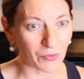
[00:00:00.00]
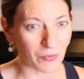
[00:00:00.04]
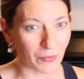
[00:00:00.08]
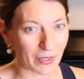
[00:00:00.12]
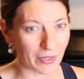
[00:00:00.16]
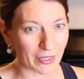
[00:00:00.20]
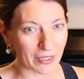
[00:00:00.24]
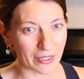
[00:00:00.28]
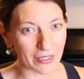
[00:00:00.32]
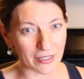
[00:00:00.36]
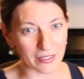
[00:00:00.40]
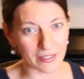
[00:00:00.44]

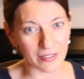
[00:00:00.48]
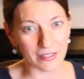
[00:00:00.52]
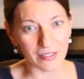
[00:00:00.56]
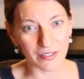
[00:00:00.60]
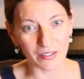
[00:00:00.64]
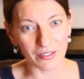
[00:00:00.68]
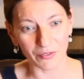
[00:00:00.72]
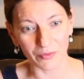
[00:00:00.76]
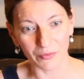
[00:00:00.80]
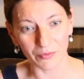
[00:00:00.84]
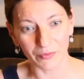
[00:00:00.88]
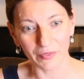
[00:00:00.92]

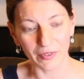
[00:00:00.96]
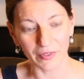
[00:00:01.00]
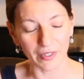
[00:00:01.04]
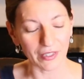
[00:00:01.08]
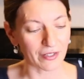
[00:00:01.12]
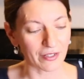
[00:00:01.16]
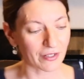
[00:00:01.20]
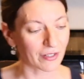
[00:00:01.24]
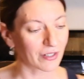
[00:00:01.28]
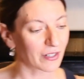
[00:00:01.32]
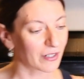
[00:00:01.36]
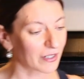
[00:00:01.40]
was
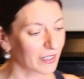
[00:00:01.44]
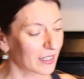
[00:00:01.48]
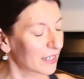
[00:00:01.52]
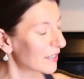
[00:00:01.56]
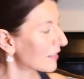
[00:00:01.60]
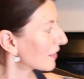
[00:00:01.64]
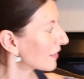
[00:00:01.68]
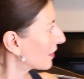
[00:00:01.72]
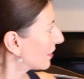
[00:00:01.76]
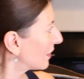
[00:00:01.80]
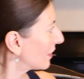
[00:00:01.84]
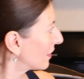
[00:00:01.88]
the
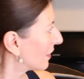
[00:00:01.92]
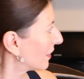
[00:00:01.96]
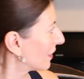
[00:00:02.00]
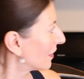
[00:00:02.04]
cooking